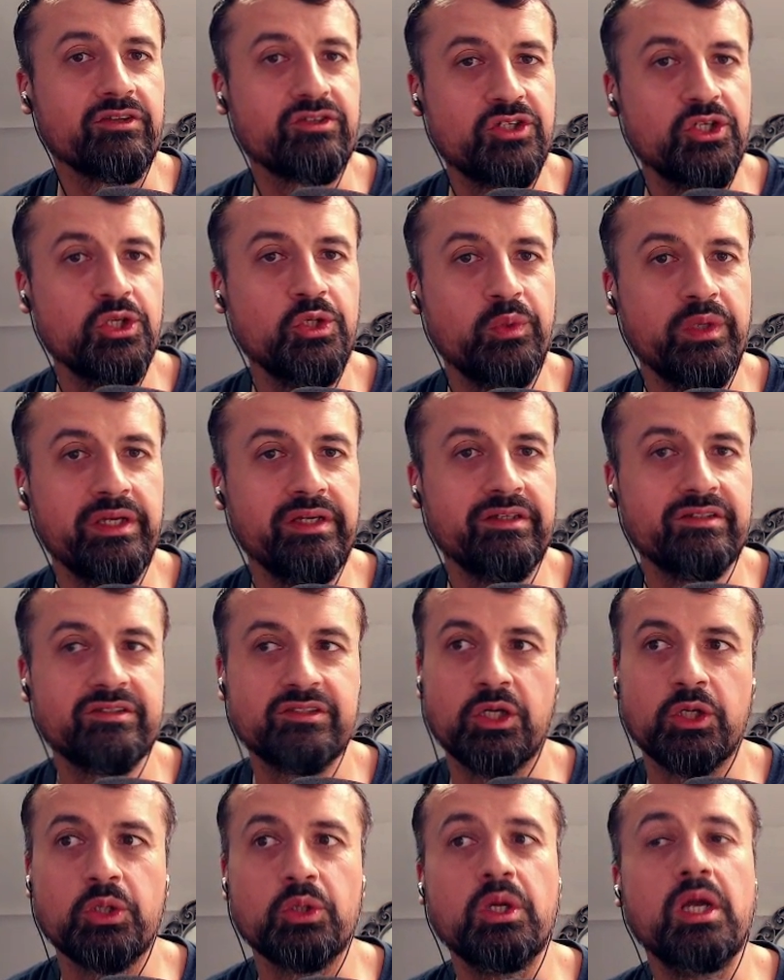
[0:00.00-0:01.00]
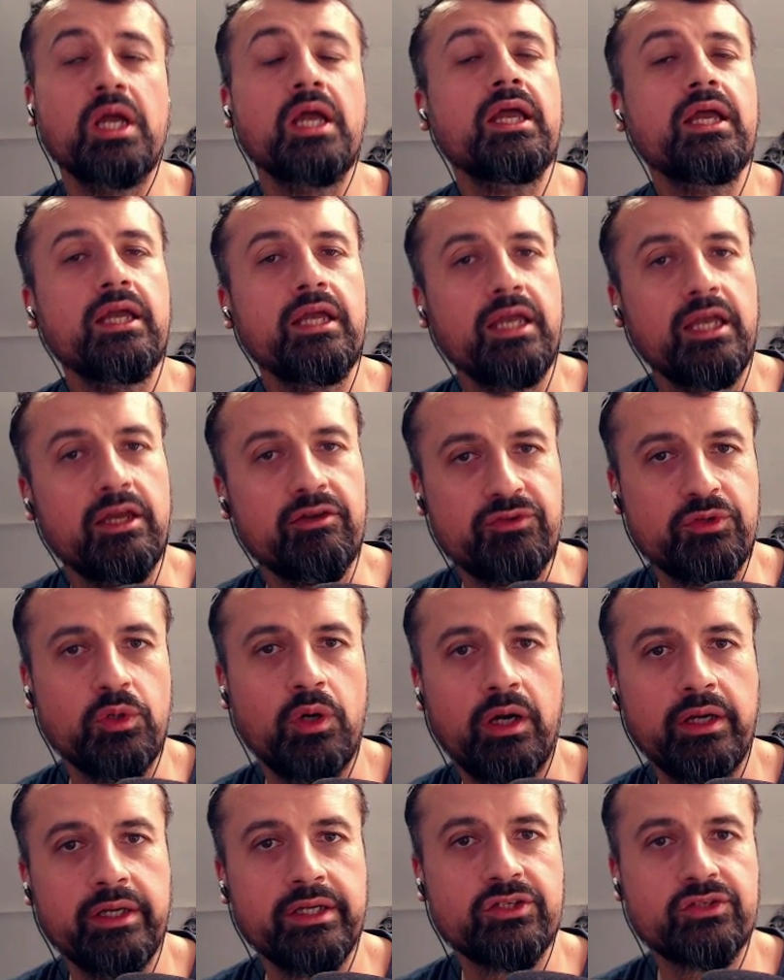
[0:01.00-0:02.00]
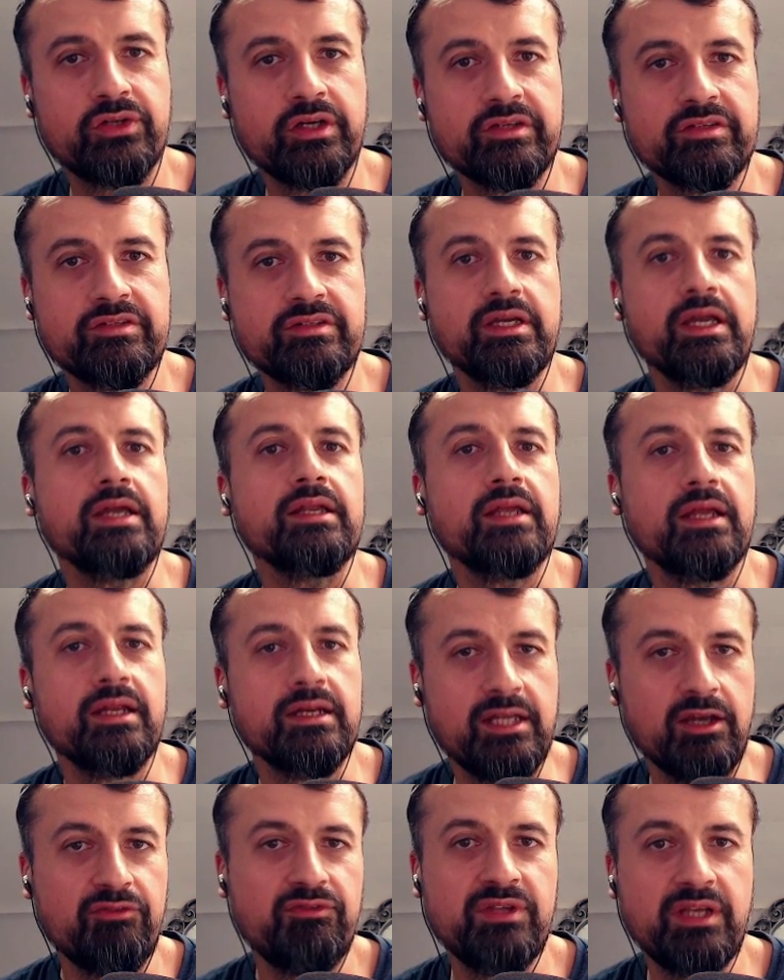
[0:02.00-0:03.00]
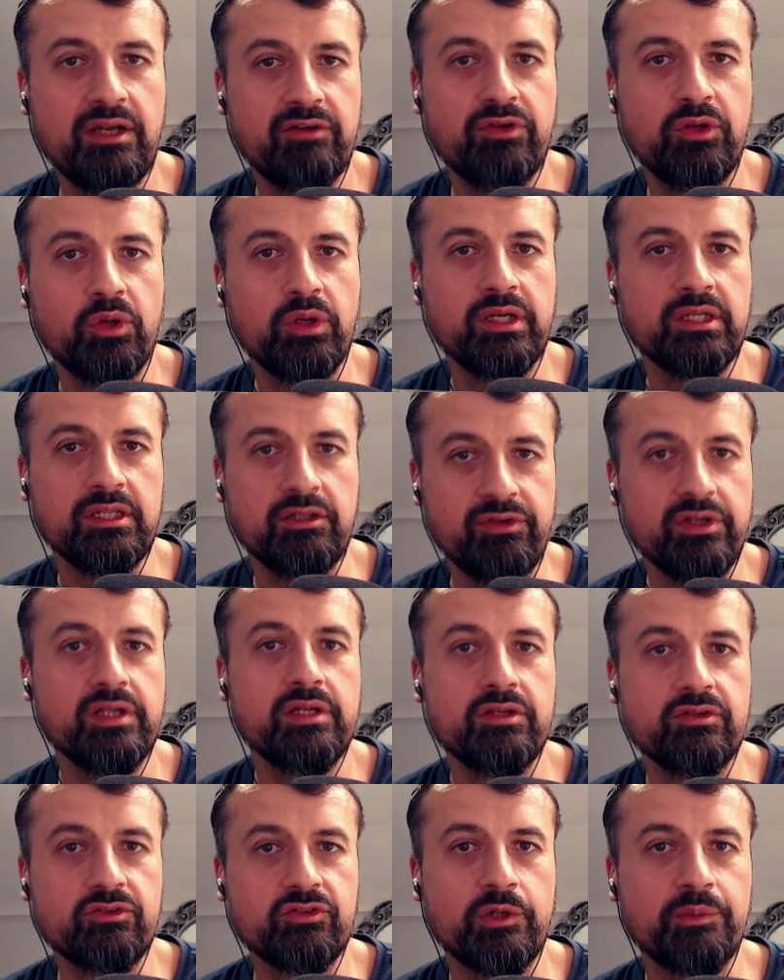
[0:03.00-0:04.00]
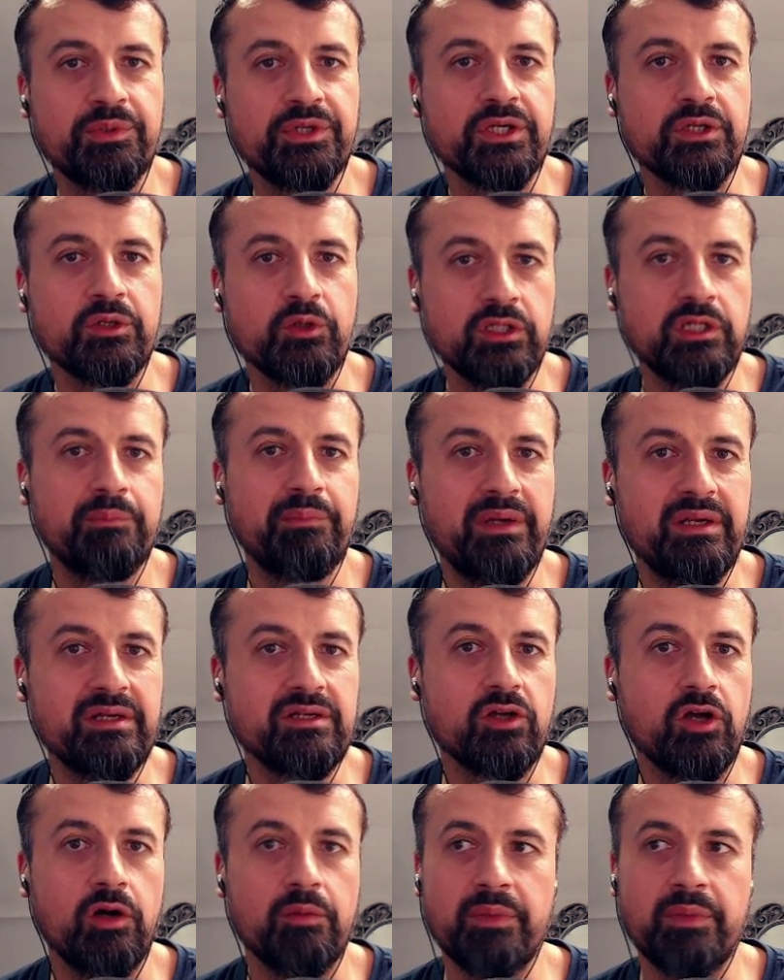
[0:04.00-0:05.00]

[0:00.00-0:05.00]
next 2 weeks. So if you are interested, definitely have a look in the video description or the pinned